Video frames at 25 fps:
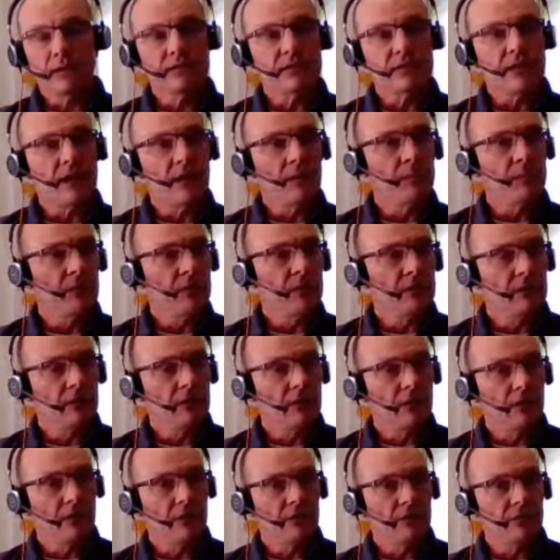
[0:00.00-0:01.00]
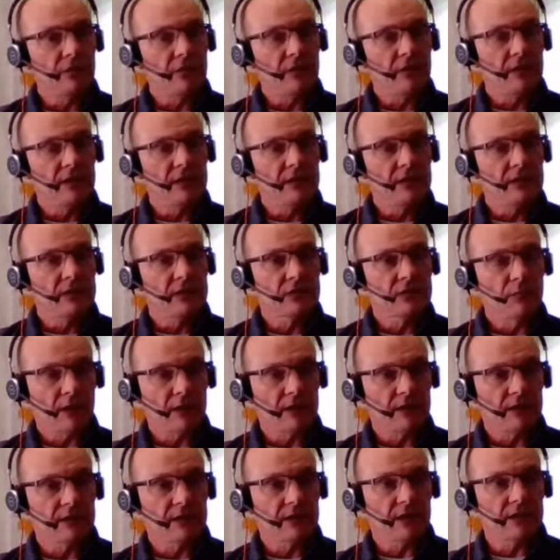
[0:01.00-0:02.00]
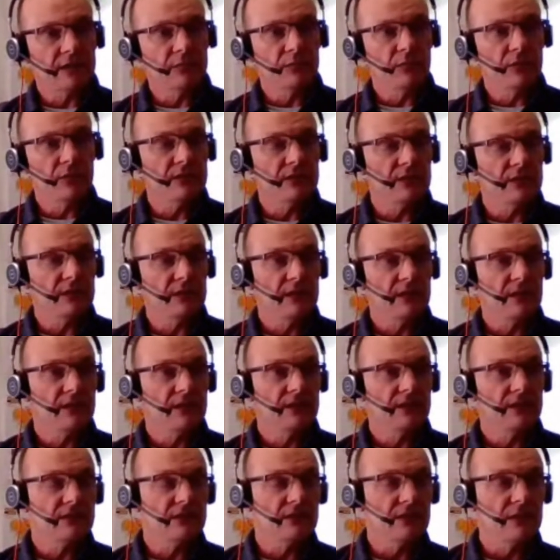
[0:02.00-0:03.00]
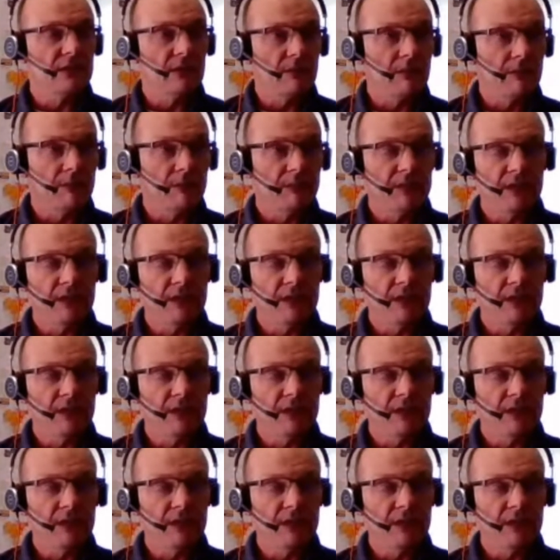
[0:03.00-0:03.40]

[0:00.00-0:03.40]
An example of a smart attachment is the